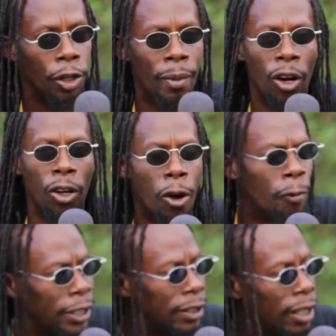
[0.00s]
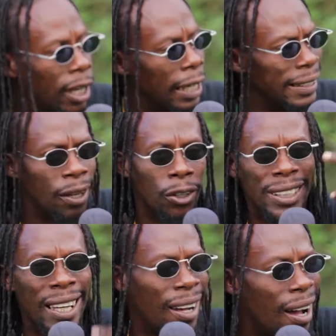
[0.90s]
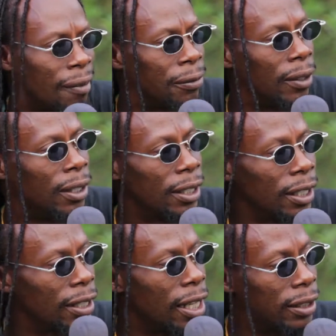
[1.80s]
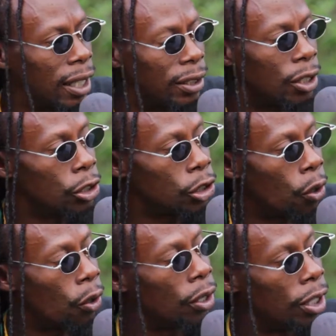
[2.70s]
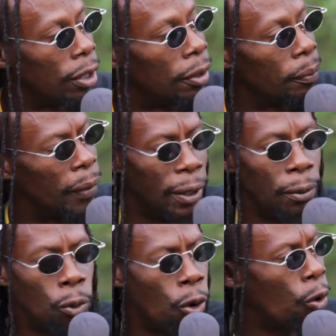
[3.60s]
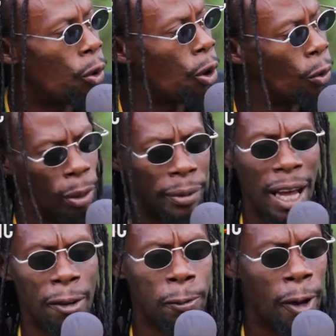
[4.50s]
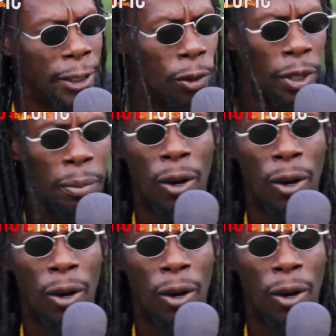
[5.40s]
them am going to love it and it's going to take off. You understand? So, yeah, yeah, make yeah. them know all them can find where them